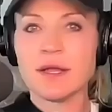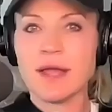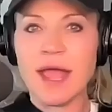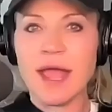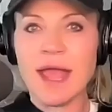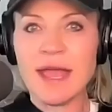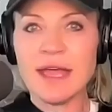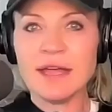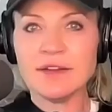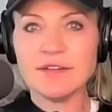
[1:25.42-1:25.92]

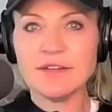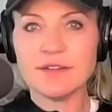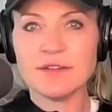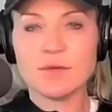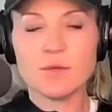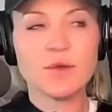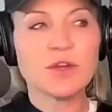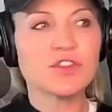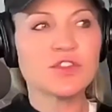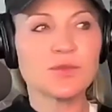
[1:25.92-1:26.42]
and
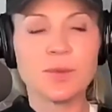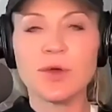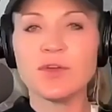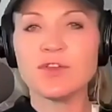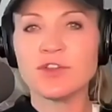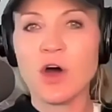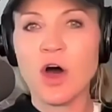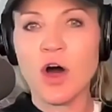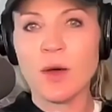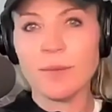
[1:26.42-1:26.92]
we're
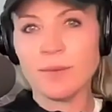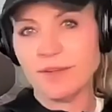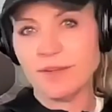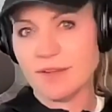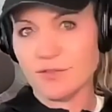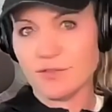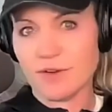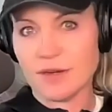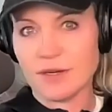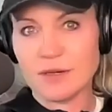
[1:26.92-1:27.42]
supposed to all be
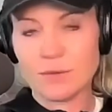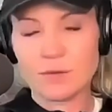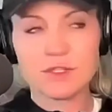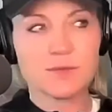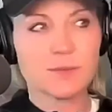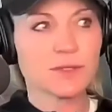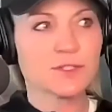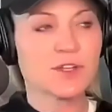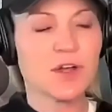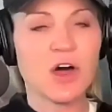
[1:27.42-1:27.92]
different. We're
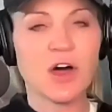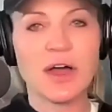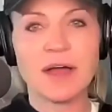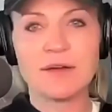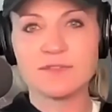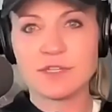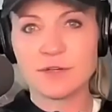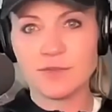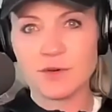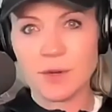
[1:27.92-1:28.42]
supposed to all
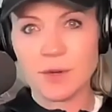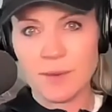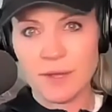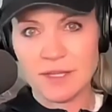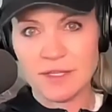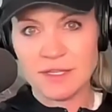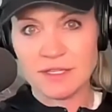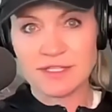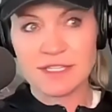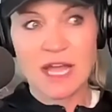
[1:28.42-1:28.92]
have different
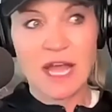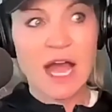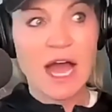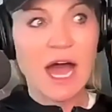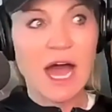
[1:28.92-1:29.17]
opinions.